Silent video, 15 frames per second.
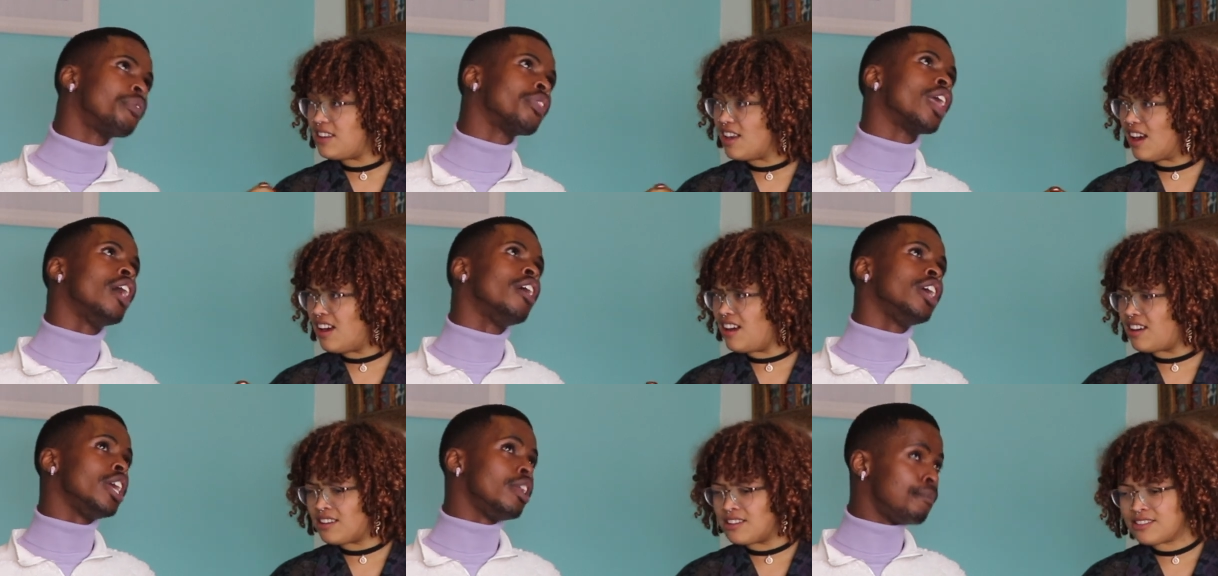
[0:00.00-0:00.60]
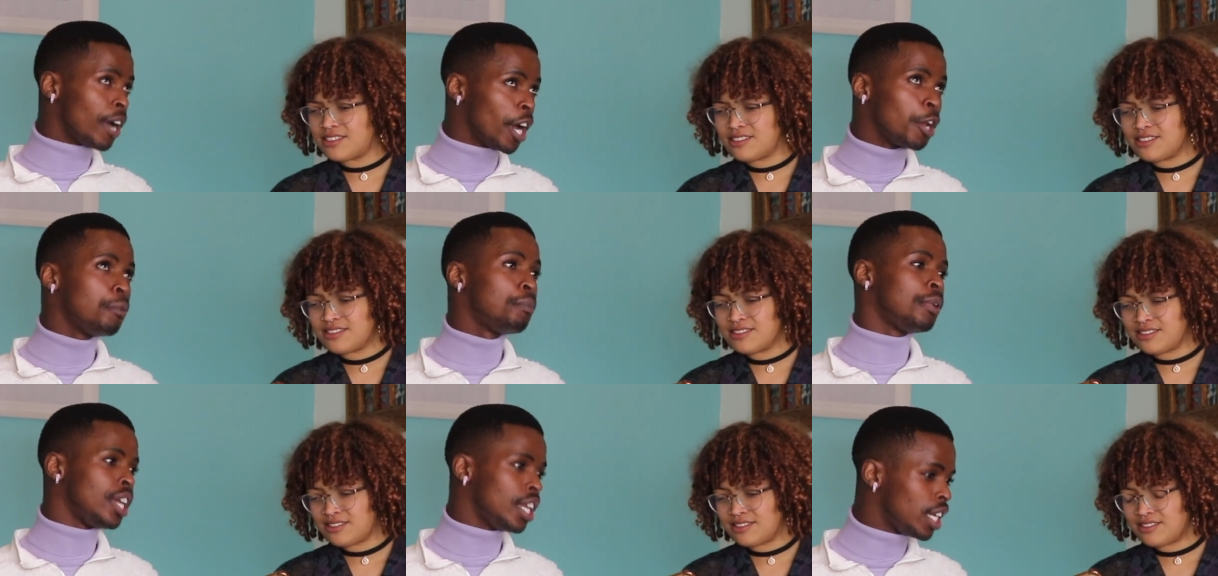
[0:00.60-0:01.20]
Speaker 1: Yeah. In my
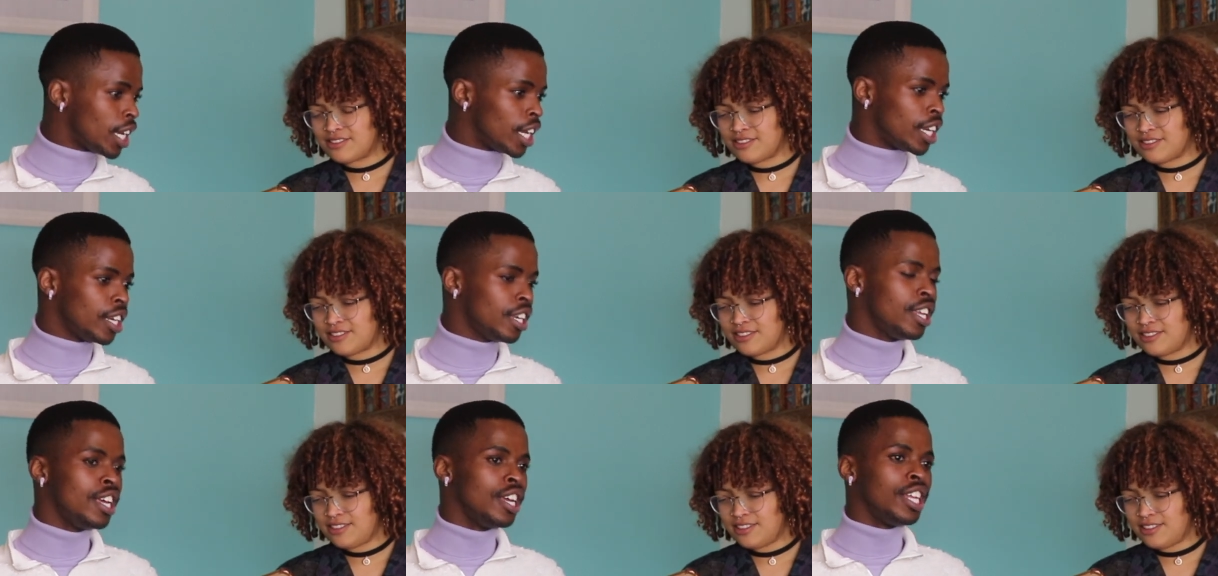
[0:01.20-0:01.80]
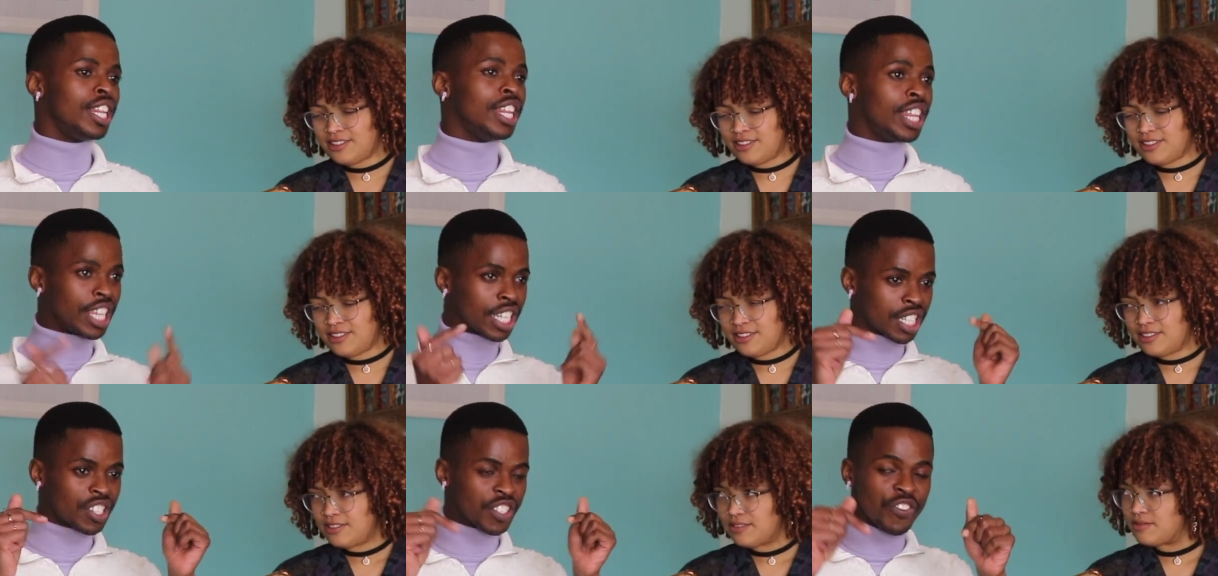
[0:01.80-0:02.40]
opinion,
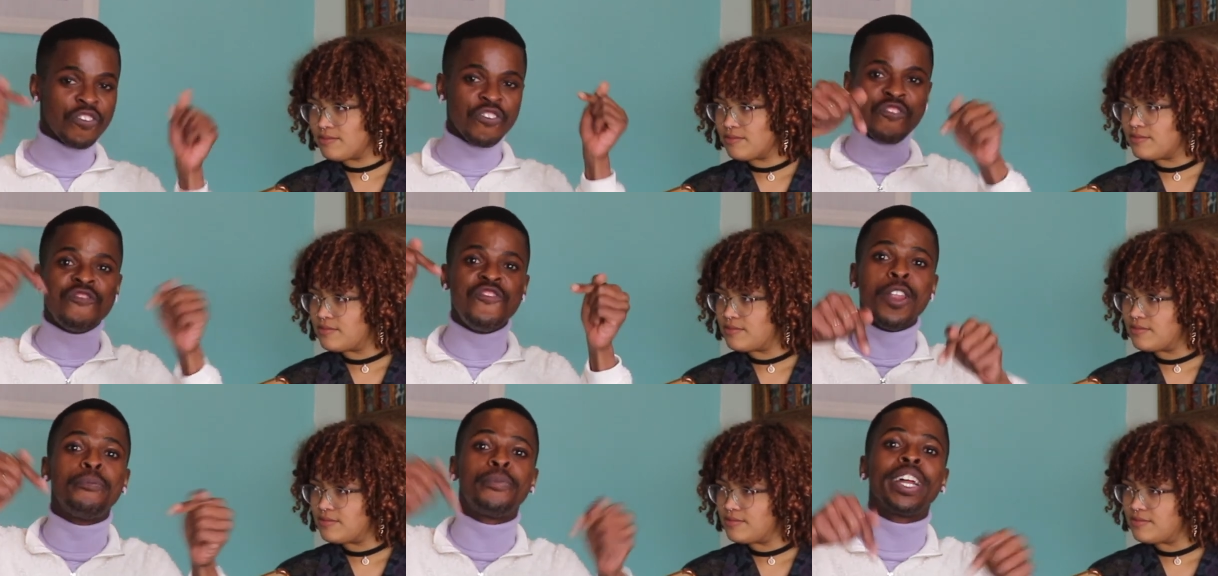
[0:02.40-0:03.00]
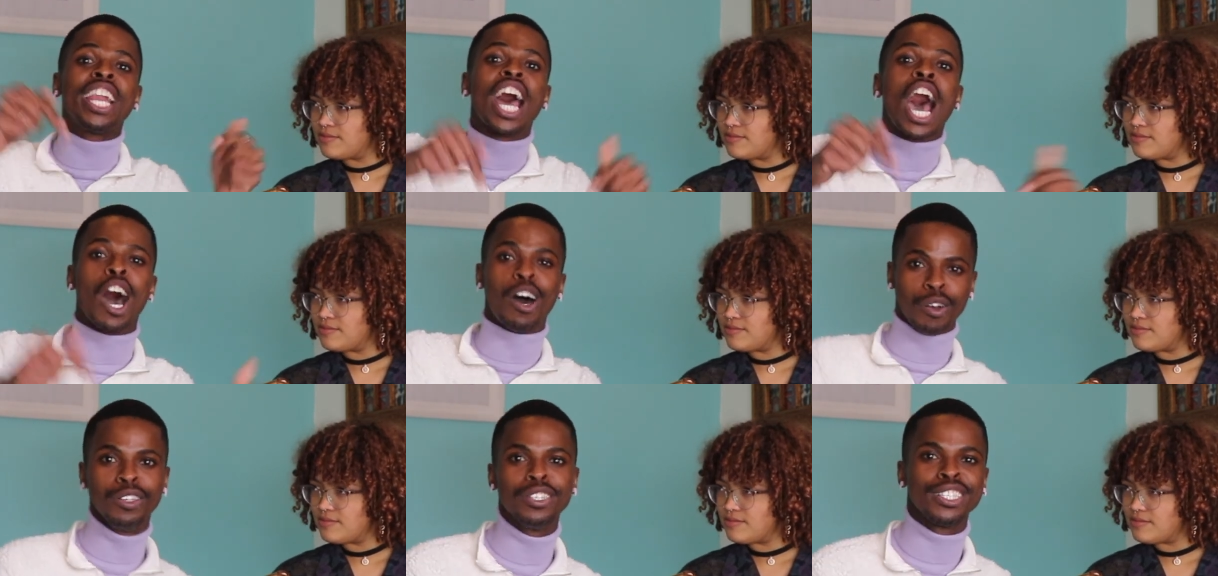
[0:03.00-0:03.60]
this flippin'
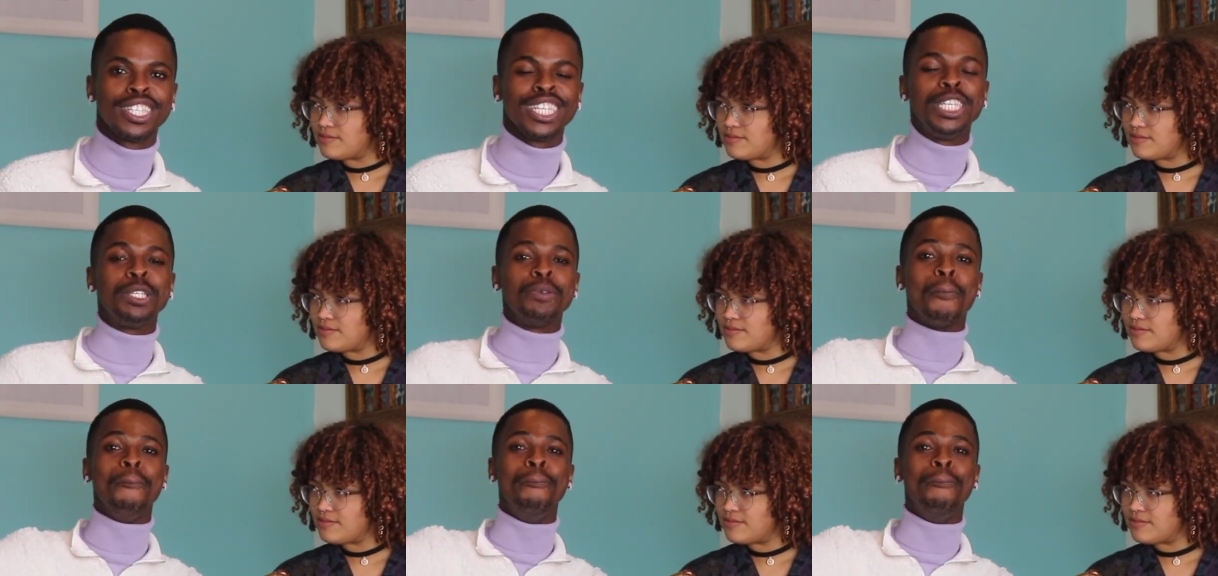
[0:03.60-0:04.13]
house is